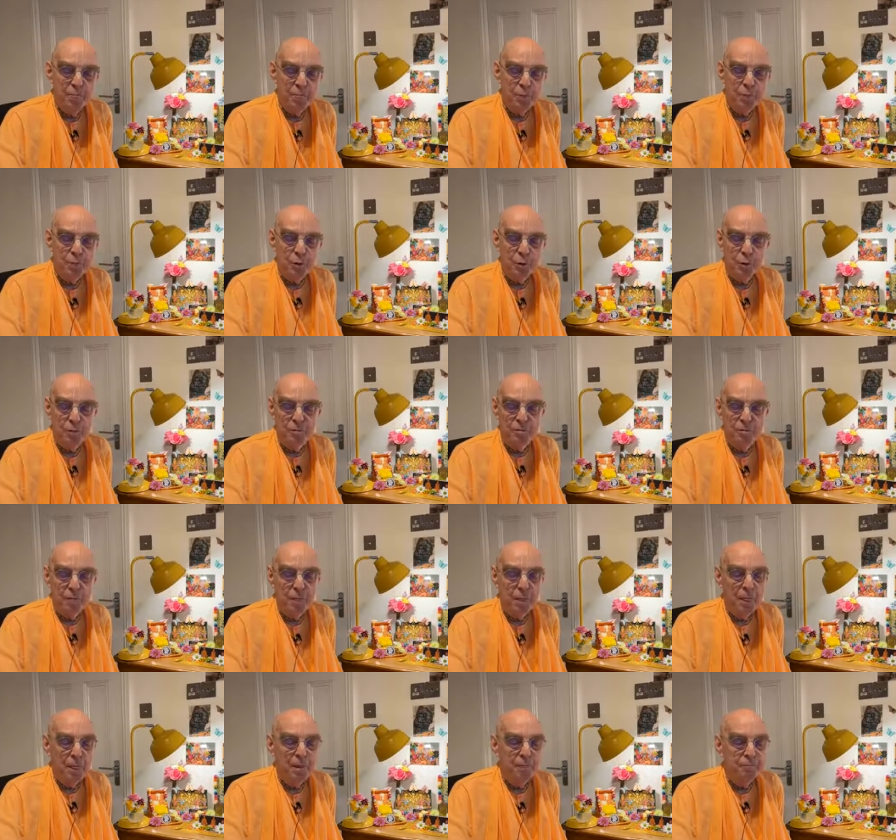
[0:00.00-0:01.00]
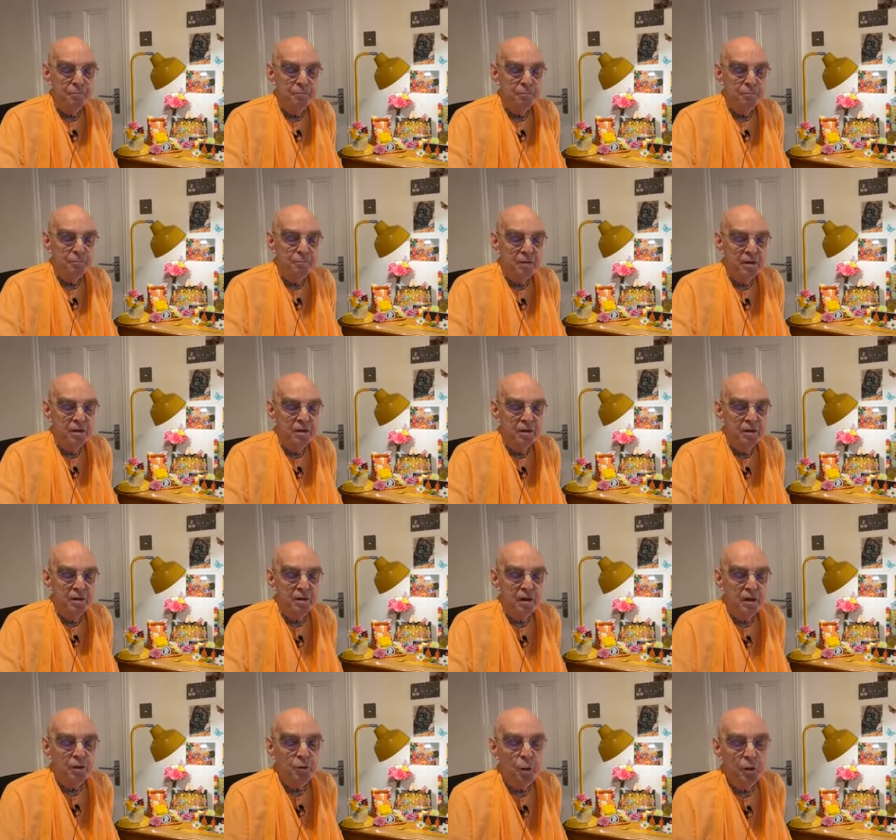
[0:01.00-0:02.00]
Purport
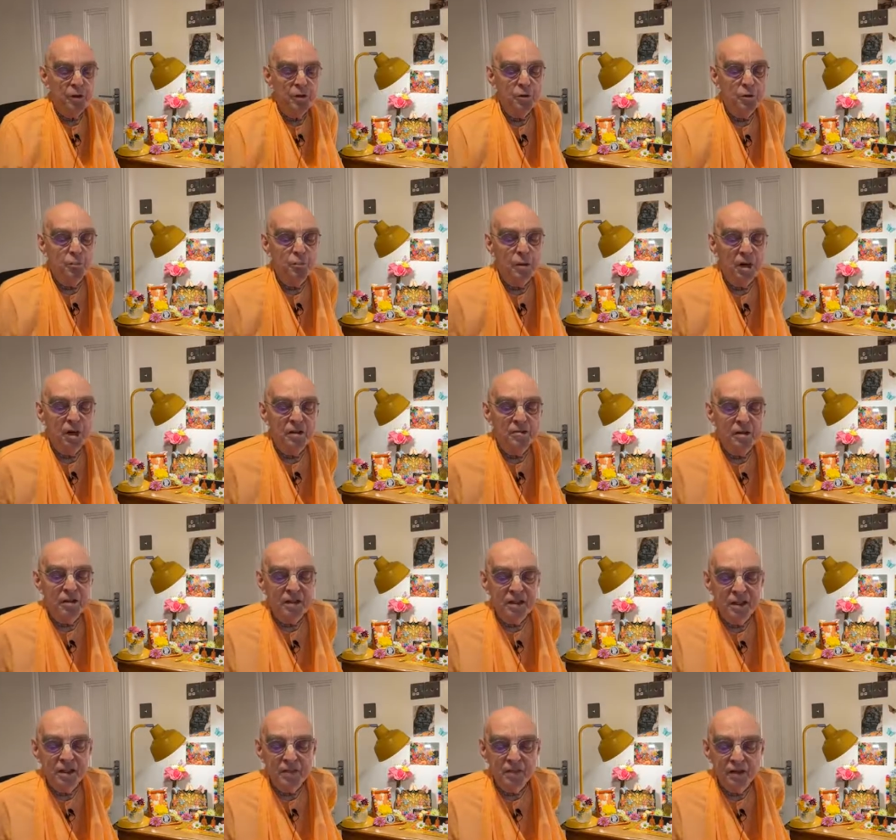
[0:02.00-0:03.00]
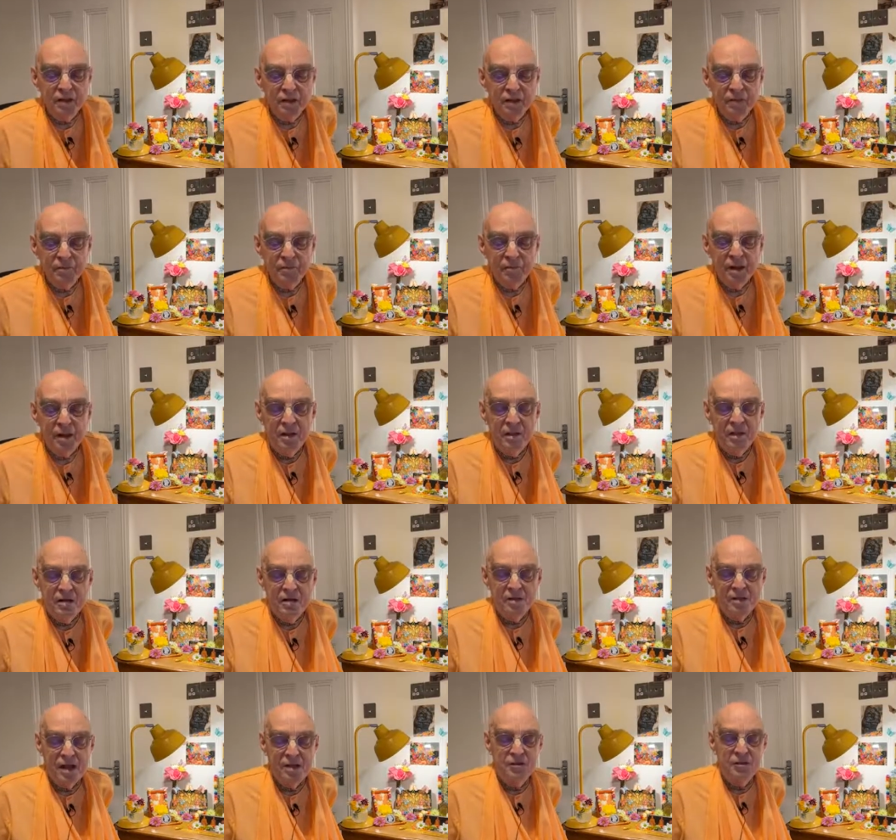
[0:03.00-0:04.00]
According to Bhagavad Gita,
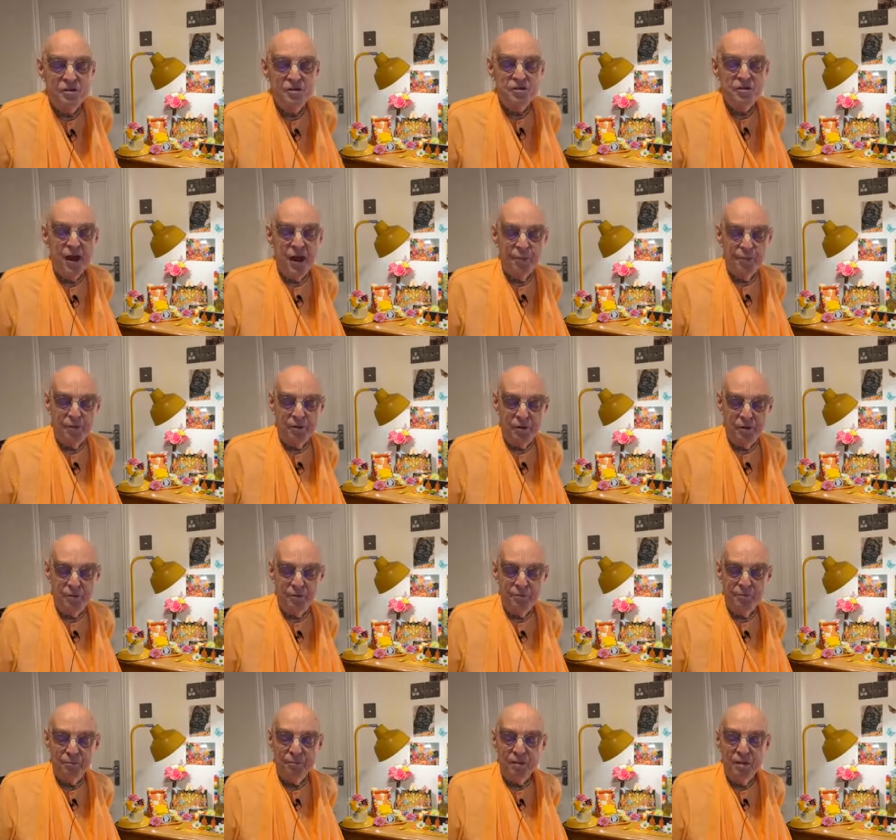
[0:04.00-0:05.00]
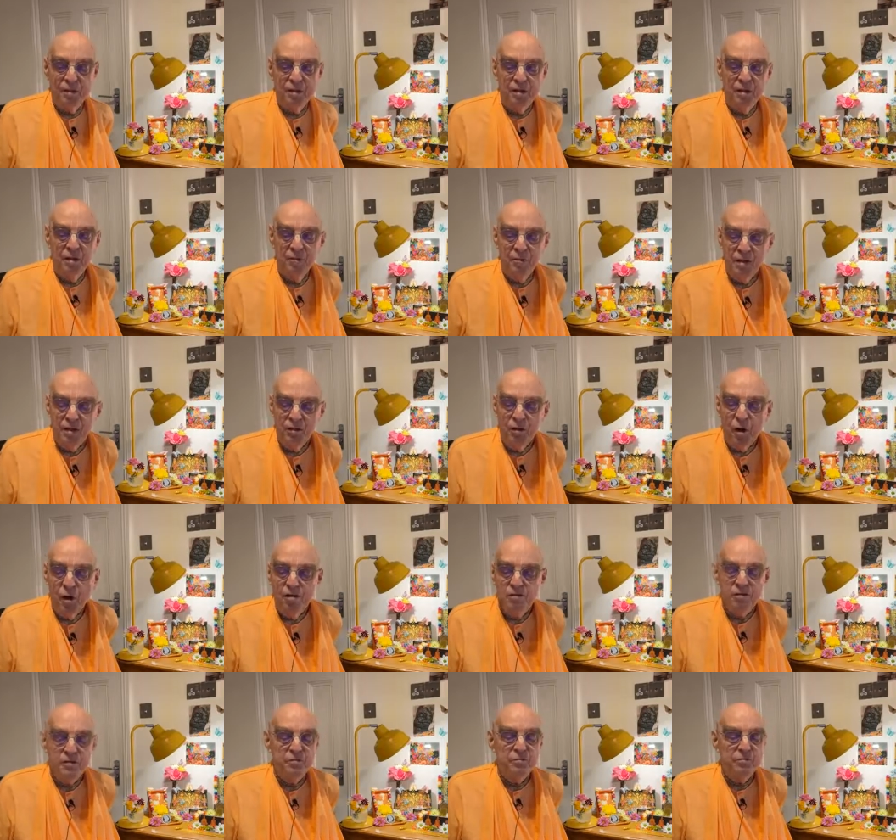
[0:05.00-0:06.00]
7th chapter, the
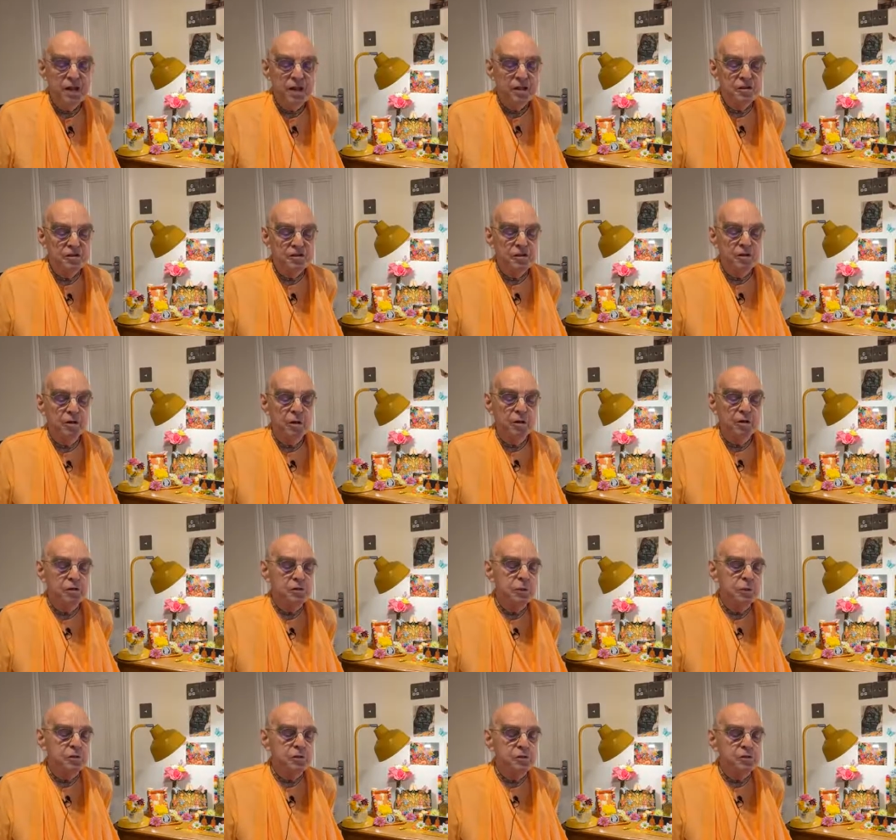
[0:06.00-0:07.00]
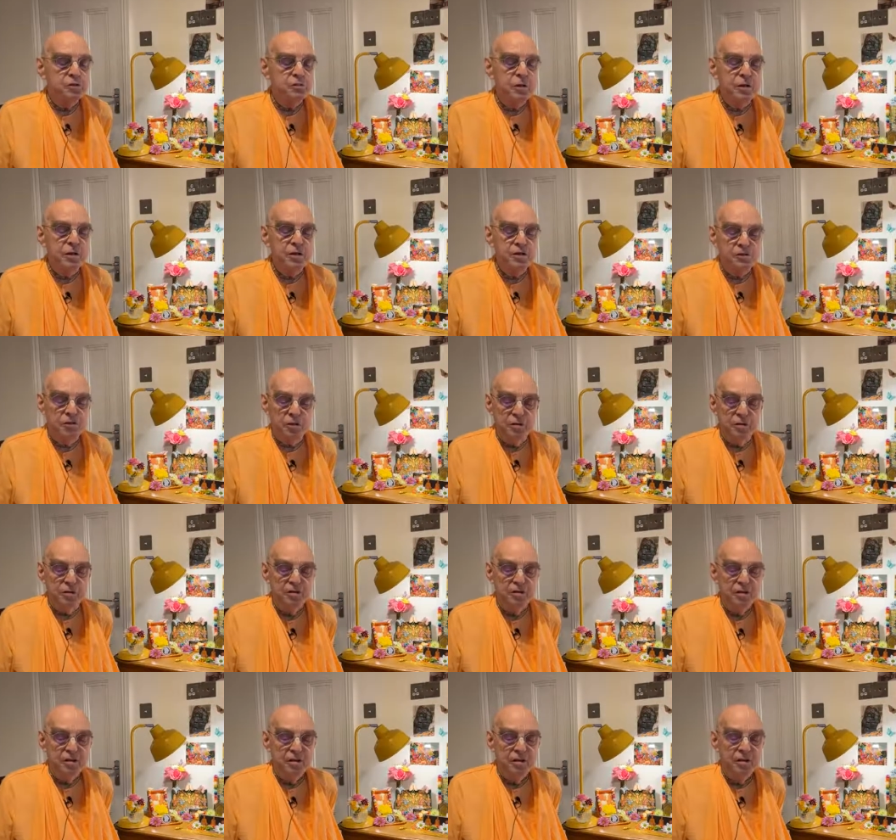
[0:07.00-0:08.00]
laws of nature are so
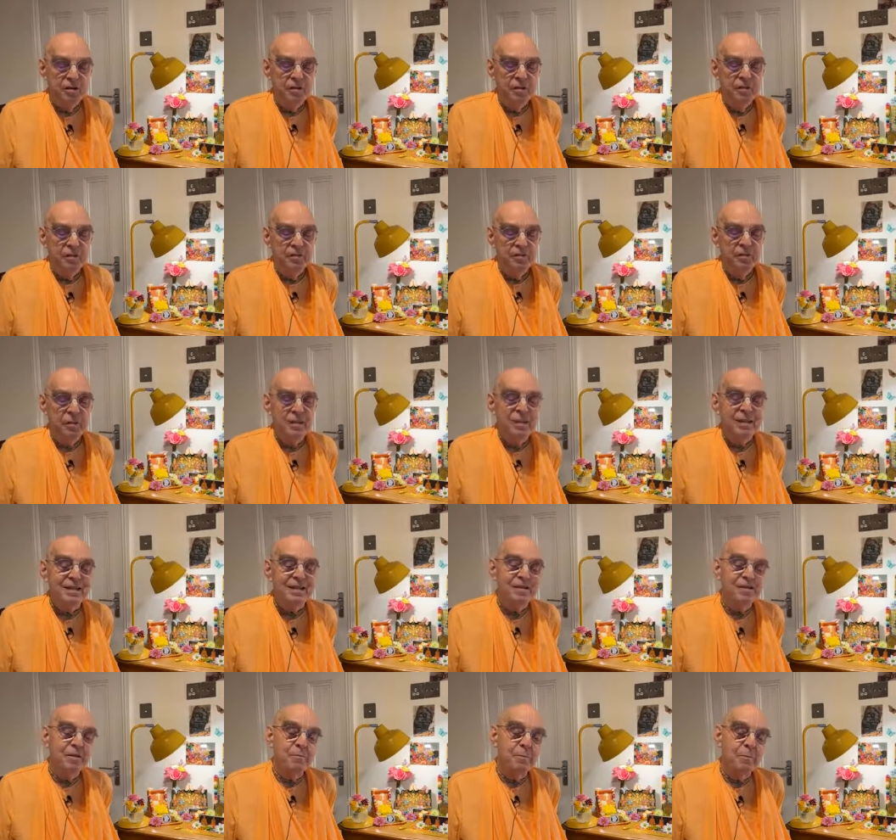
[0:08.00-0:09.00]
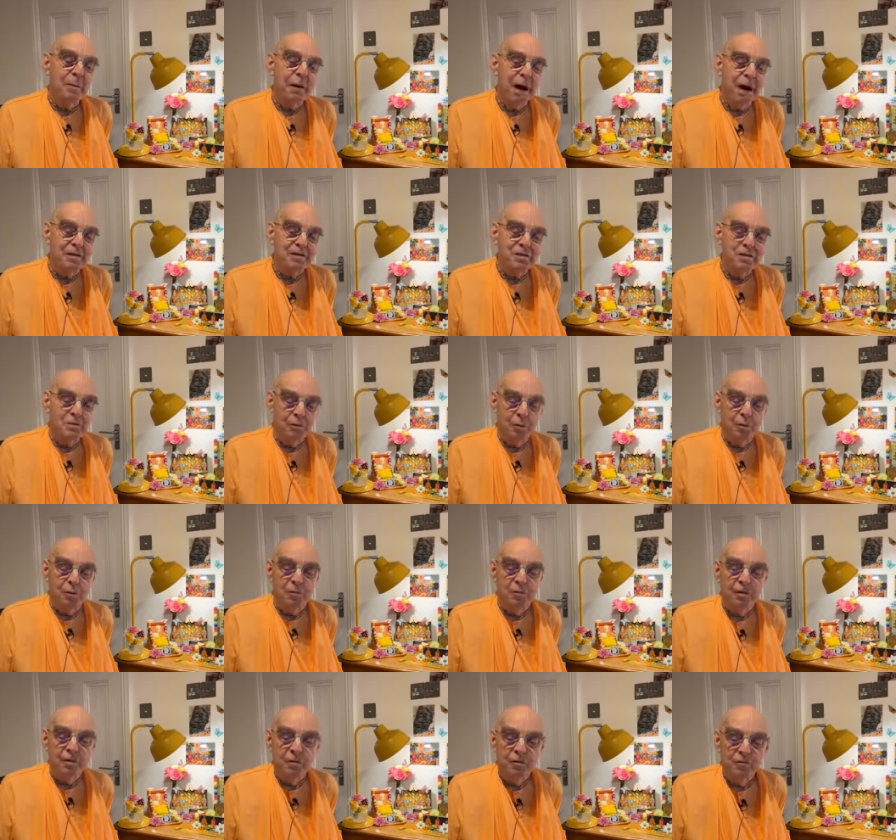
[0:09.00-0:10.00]
stringent that it is
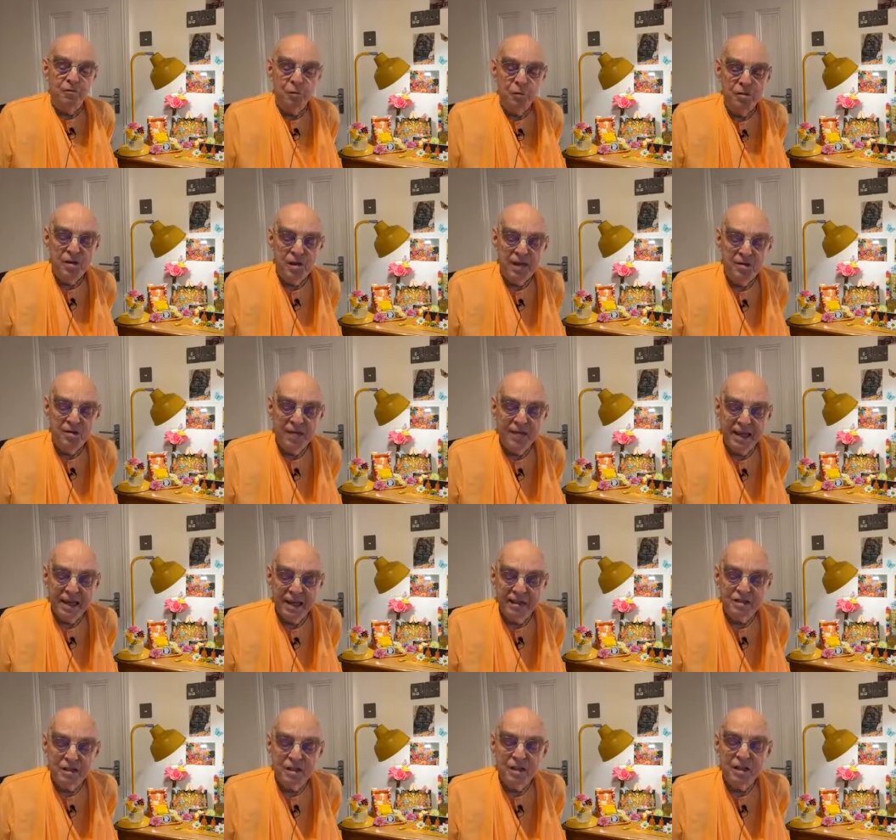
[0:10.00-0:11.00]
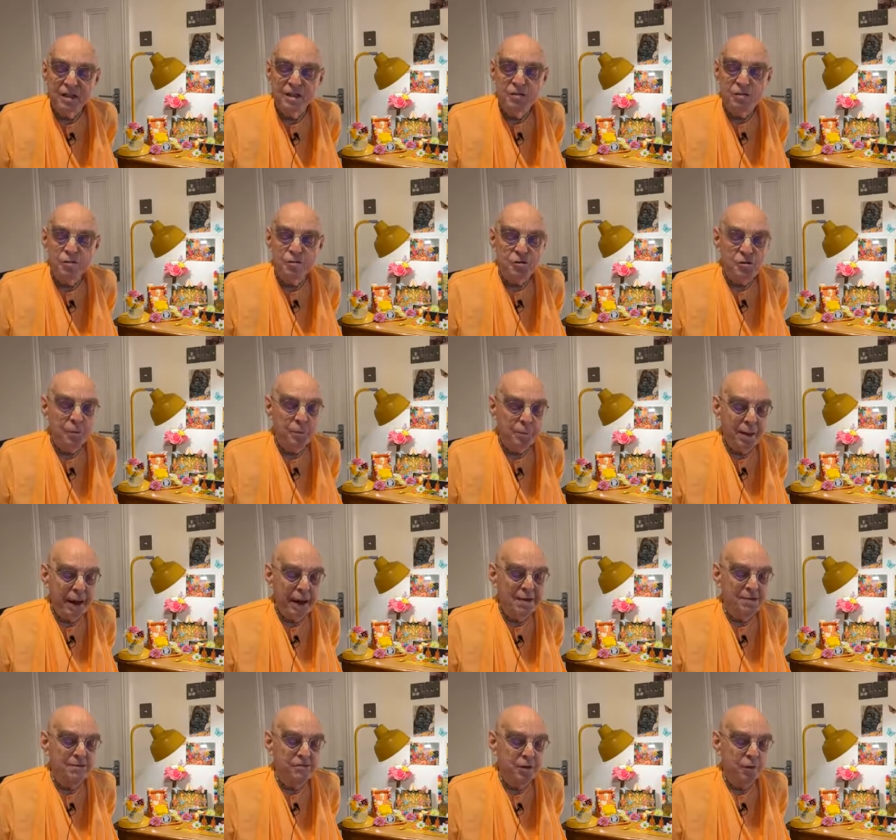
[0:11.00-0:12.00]
impossible for the living entity to
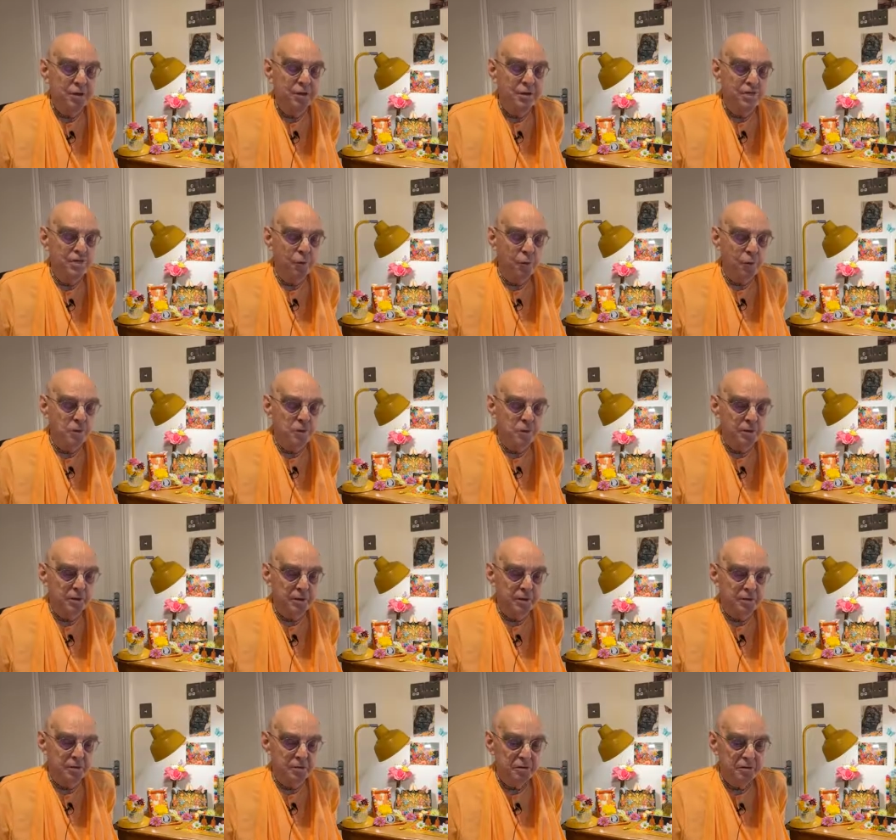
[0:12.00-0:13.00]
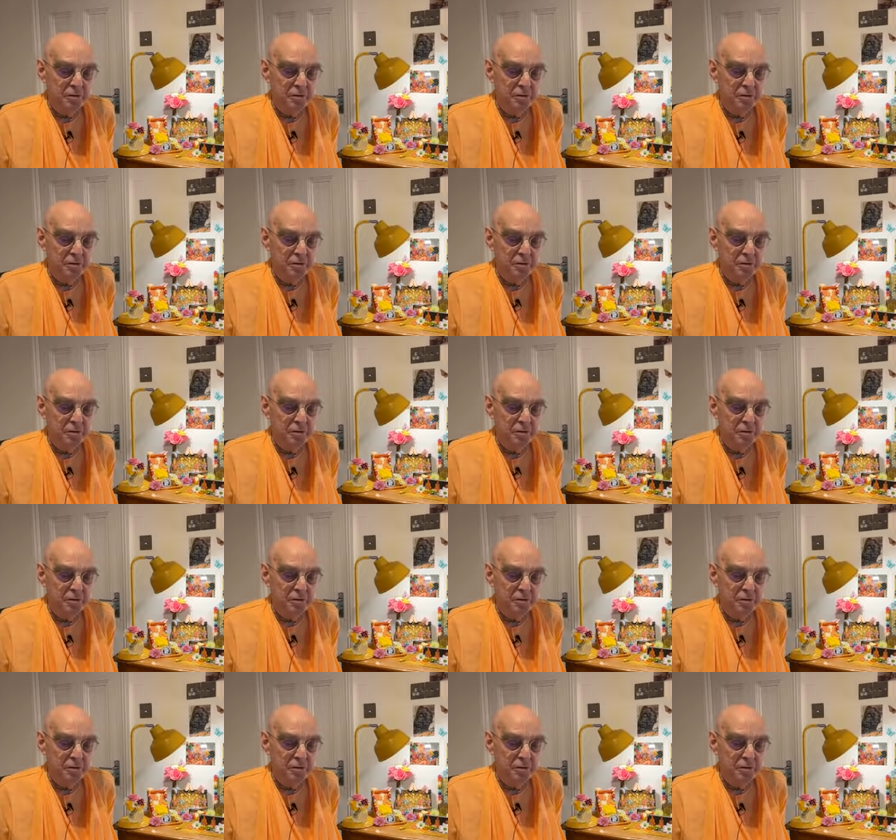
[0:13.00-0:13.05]
surpass their enforcement.